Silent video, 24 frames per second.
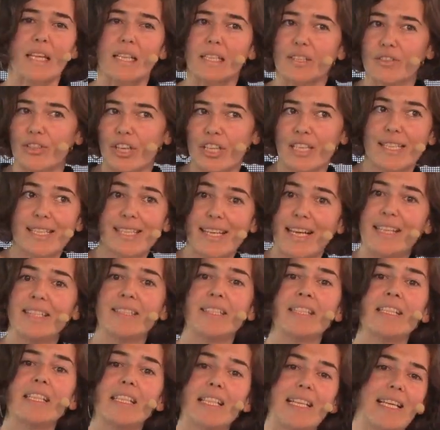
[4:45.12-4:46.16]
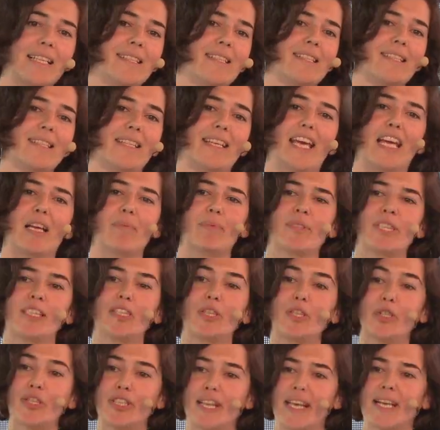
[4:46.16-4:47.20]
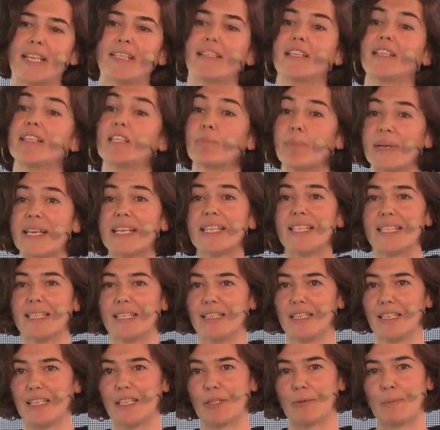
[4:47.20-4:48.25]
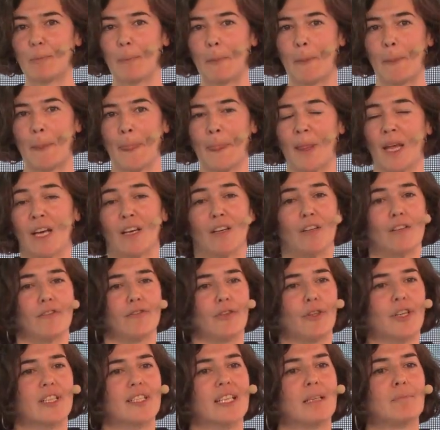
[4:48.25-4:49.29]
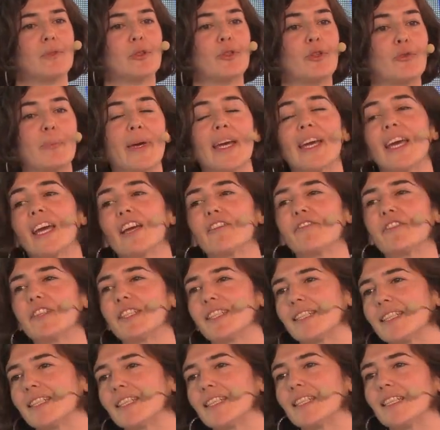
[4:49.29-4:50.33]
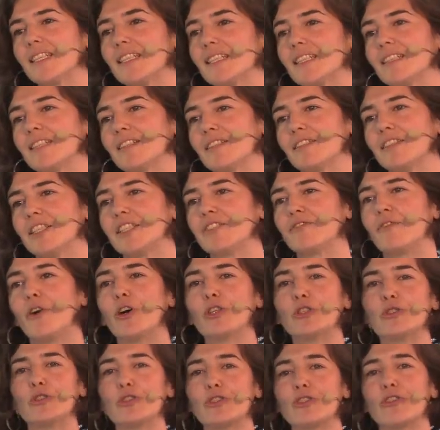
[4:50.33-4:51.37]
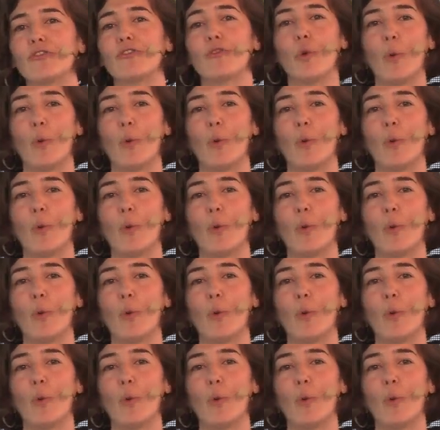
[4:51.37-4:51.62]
transcending landscapes and connecting species. For example, you may have seen these photos of